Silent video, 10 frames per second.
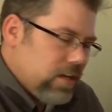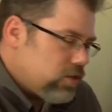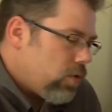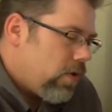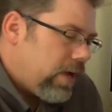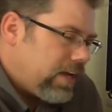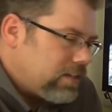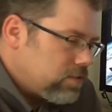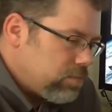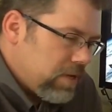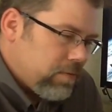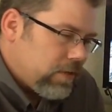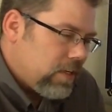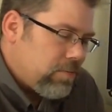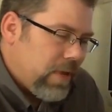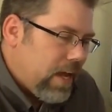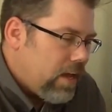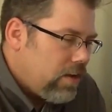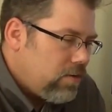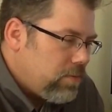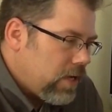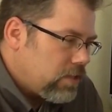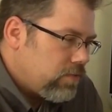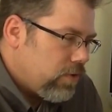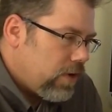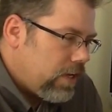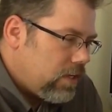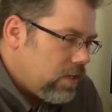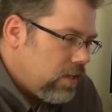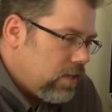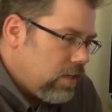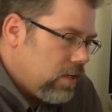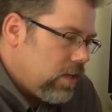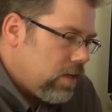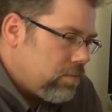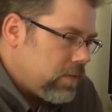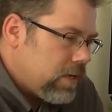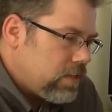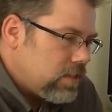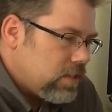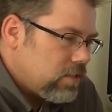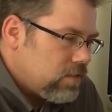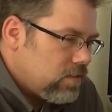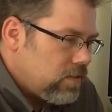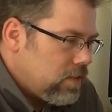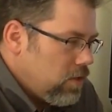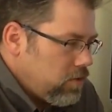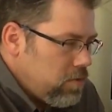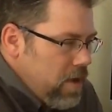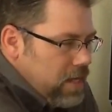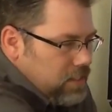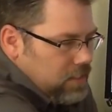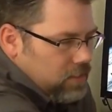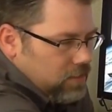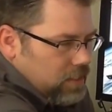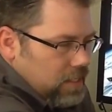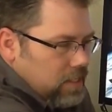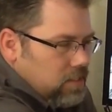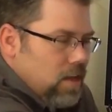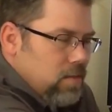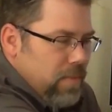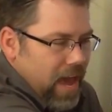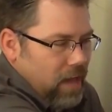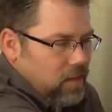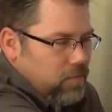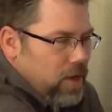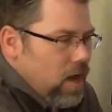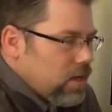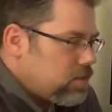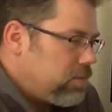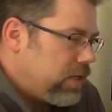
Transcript: toy. It's people are going to pay $100 for it. There is a you might still see this on the back of the box,